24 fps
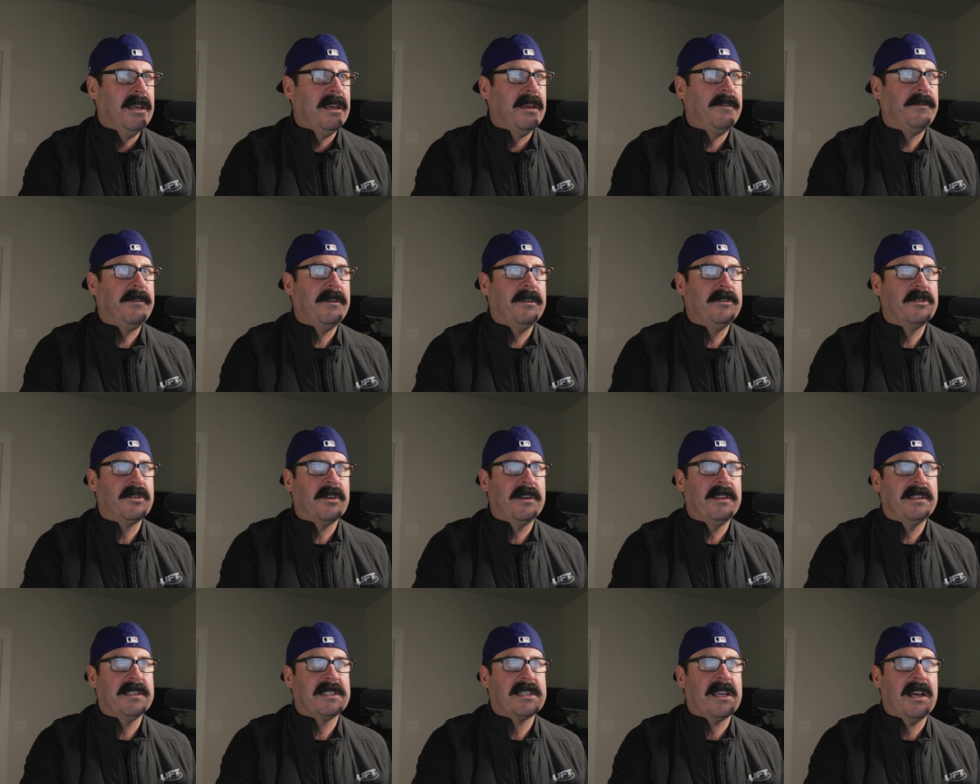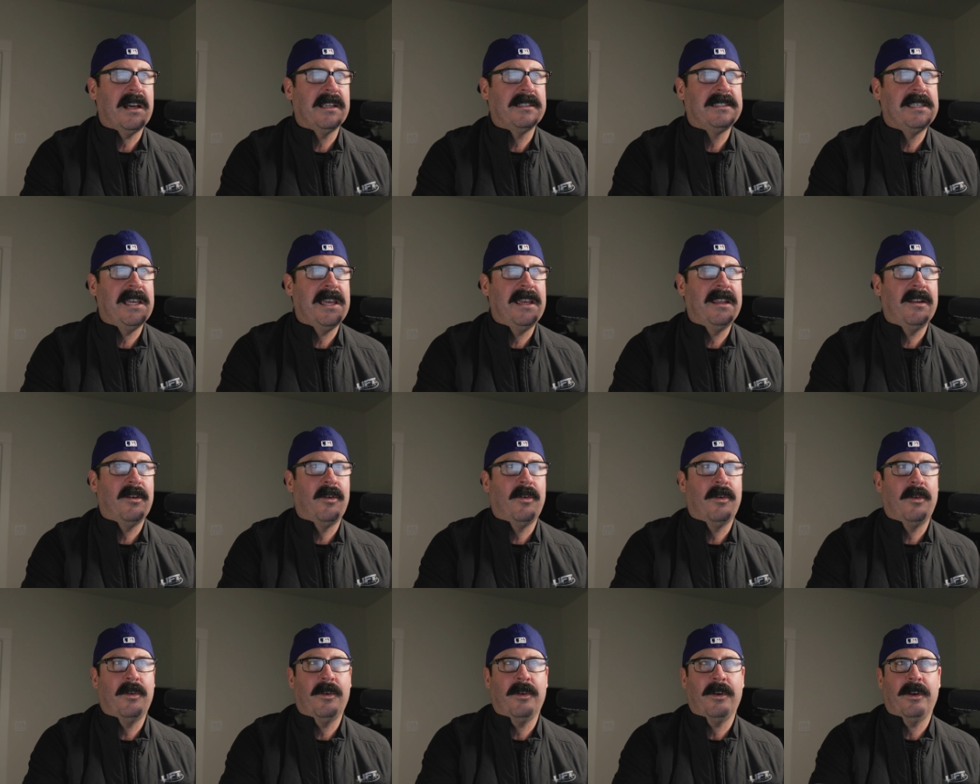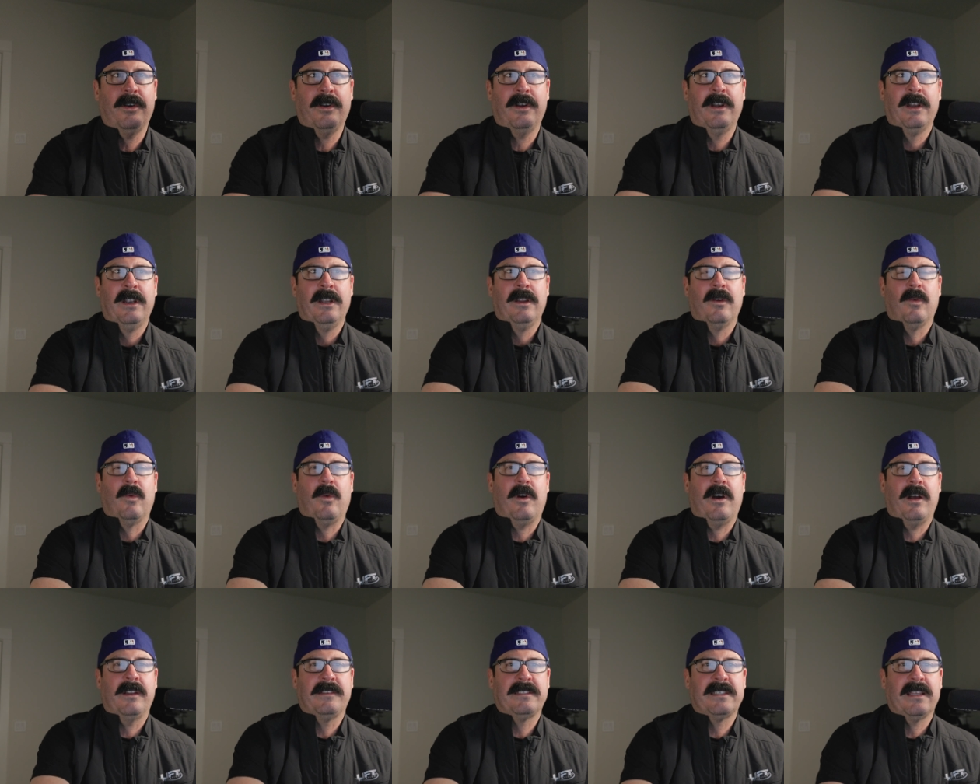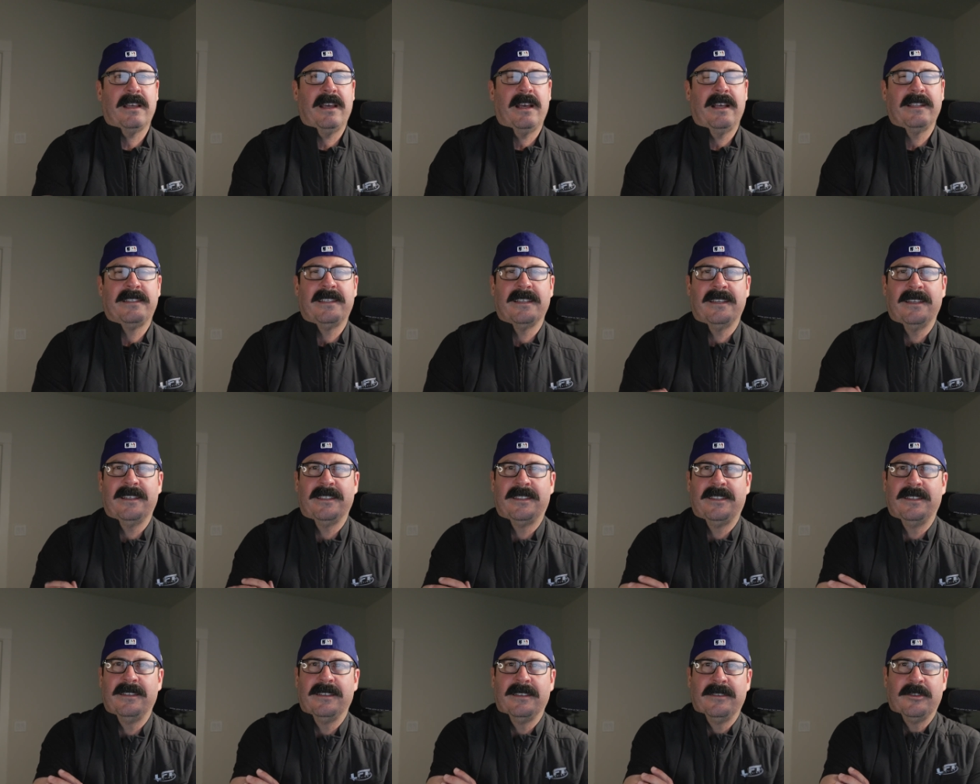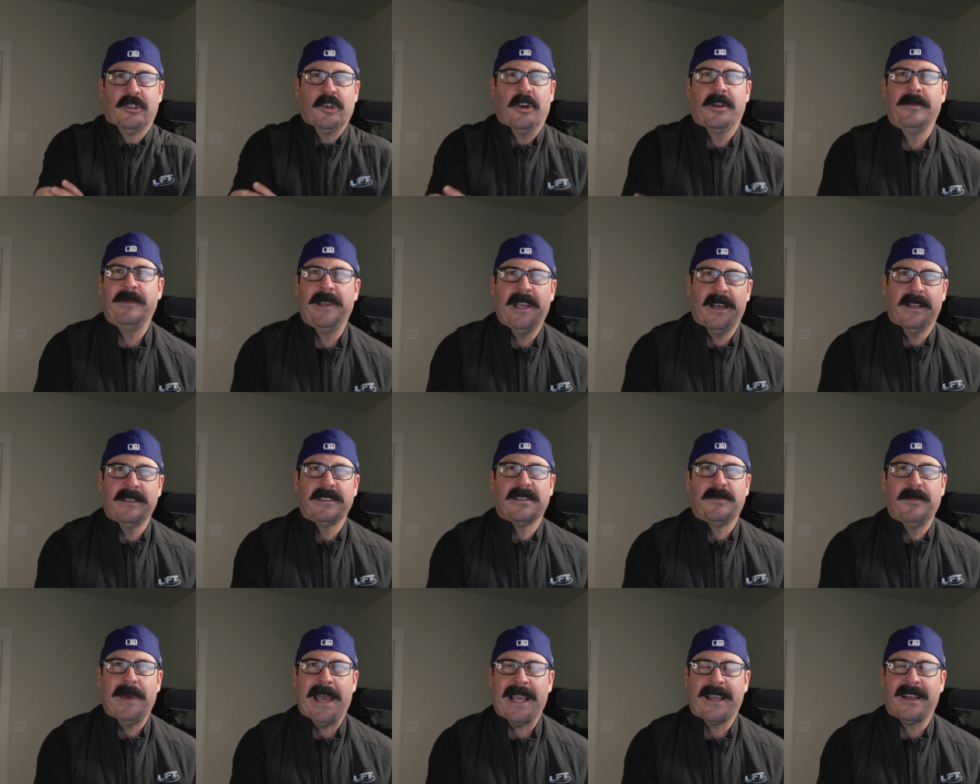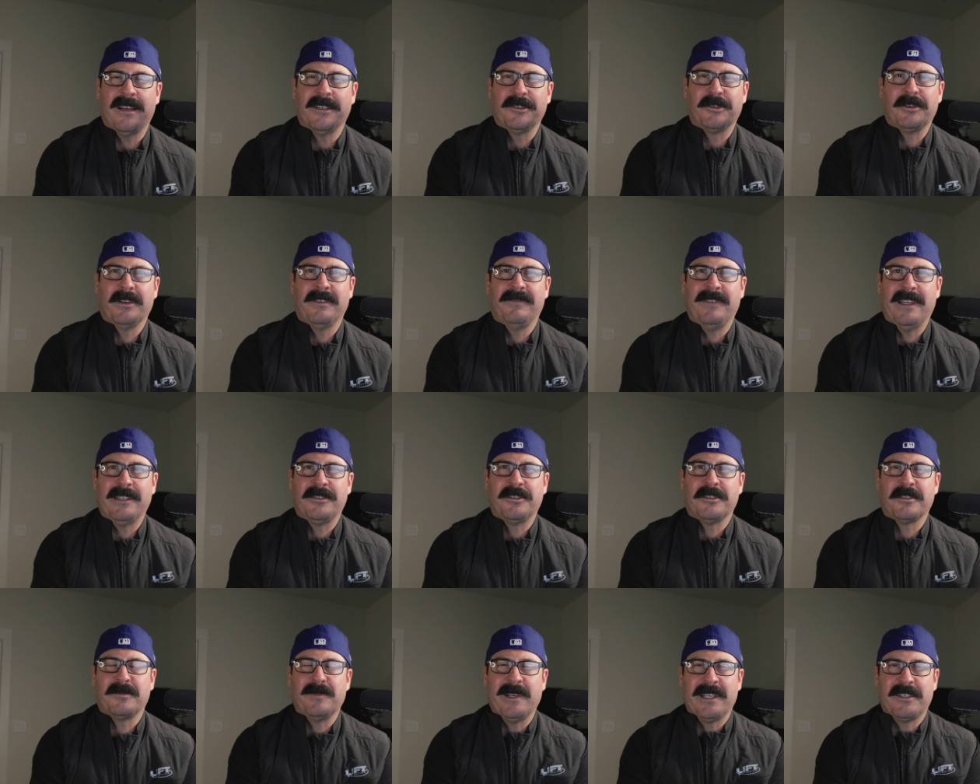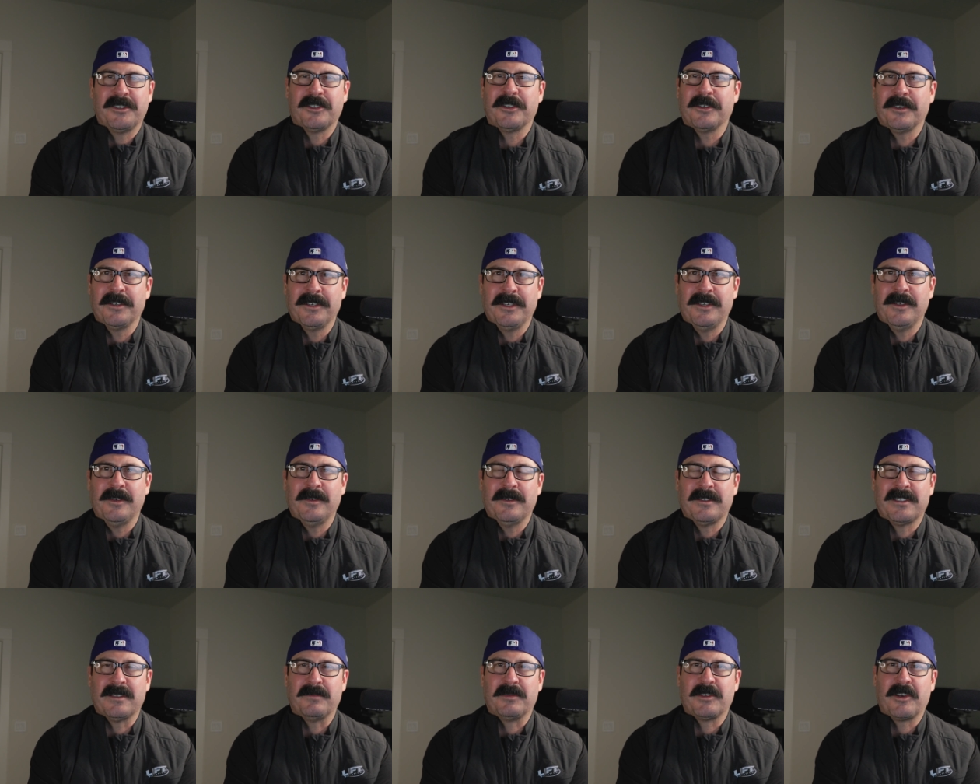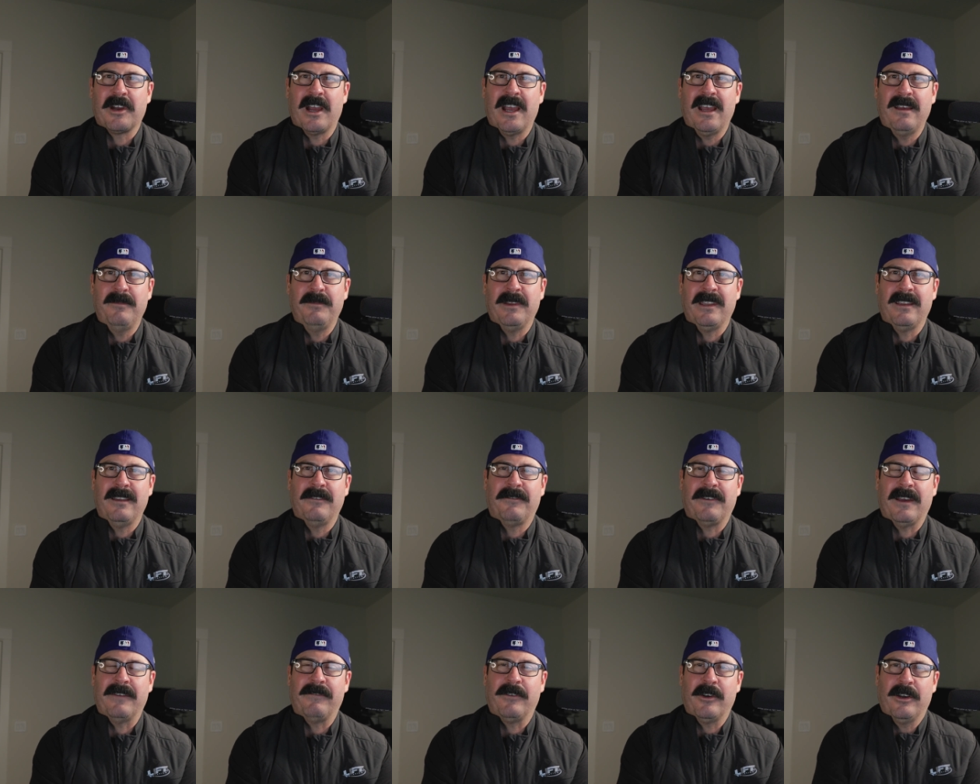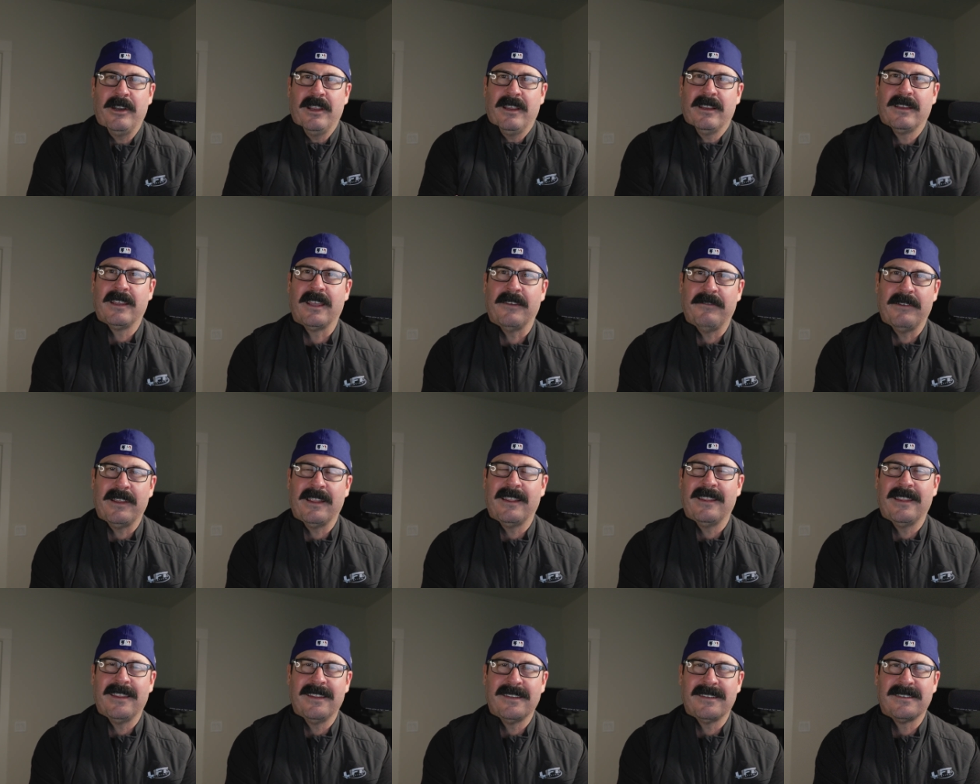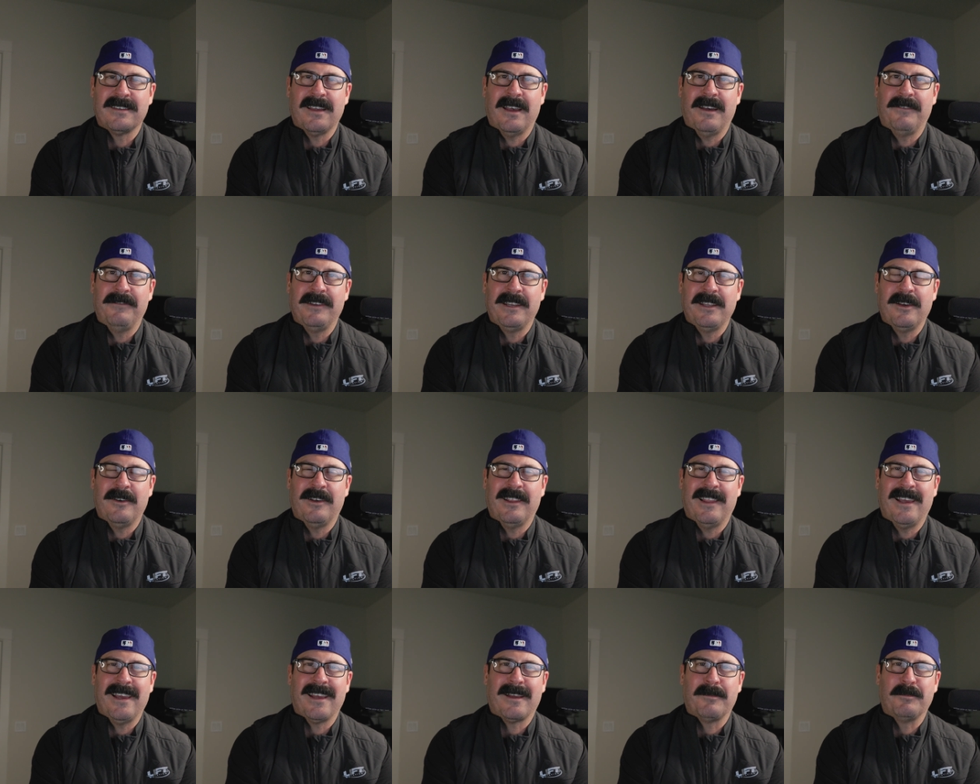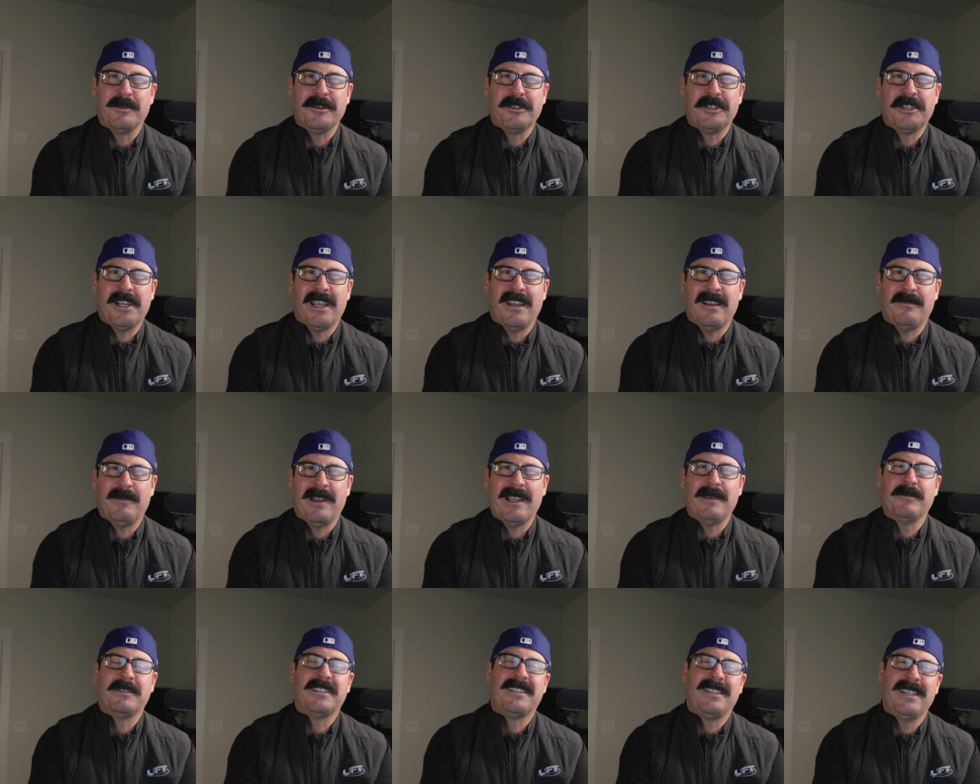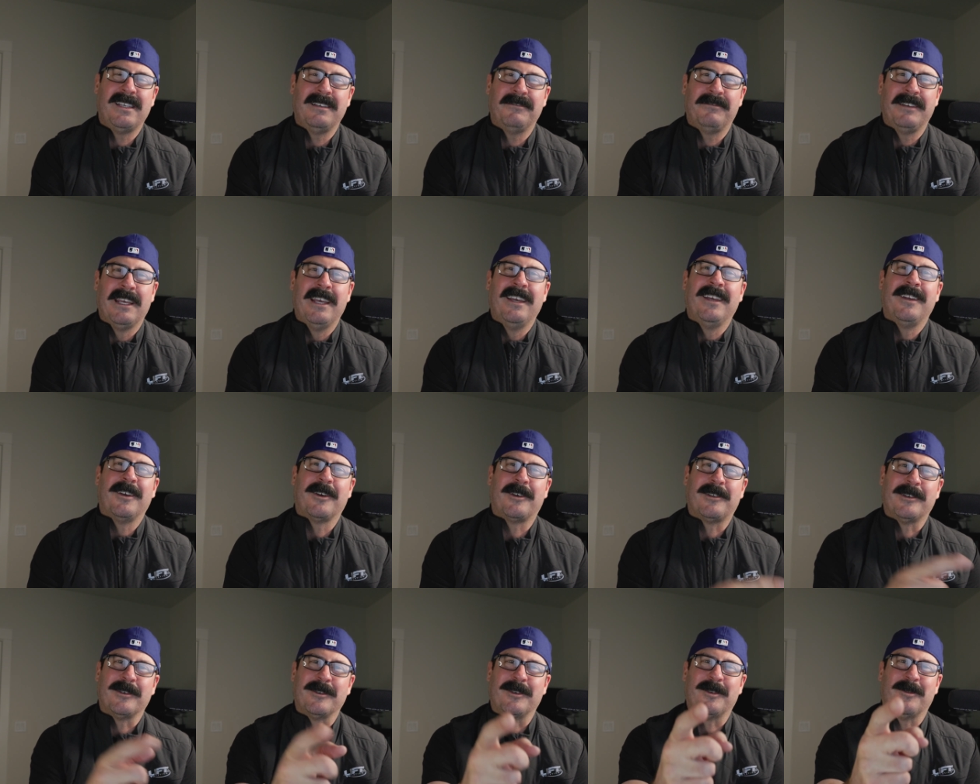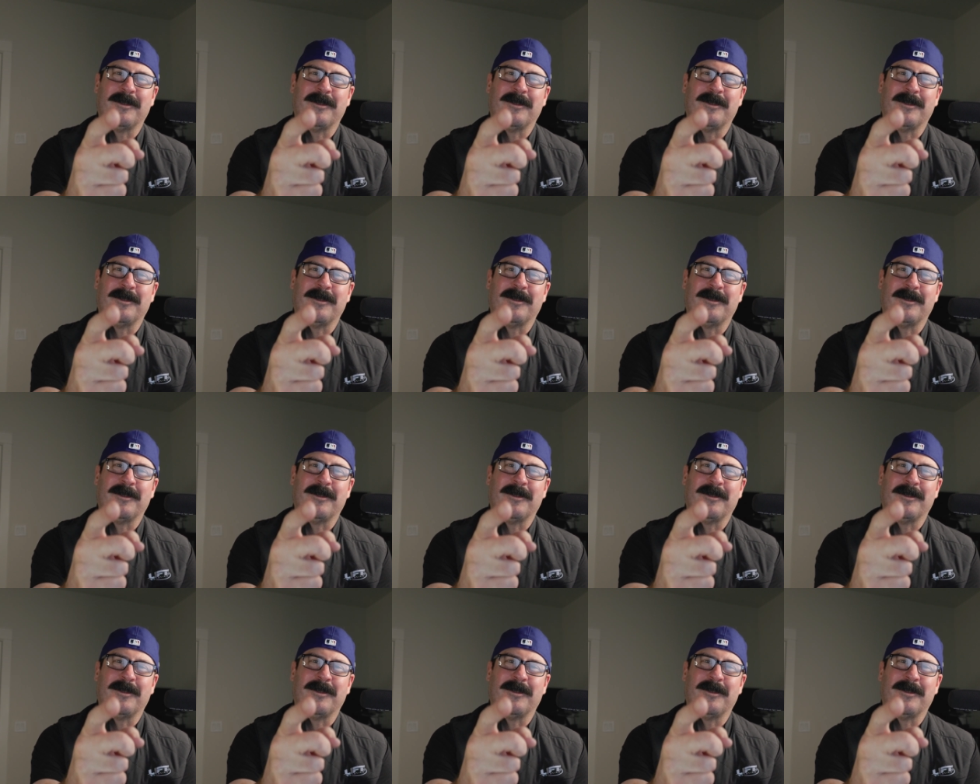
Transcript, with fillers: If you enjoy this content or want uh, to join me on some backcountry adventures, make sure you subscribe. And if I've earned it, give it this uh, video a like. Appreciate it. My name's Steve. You're cleared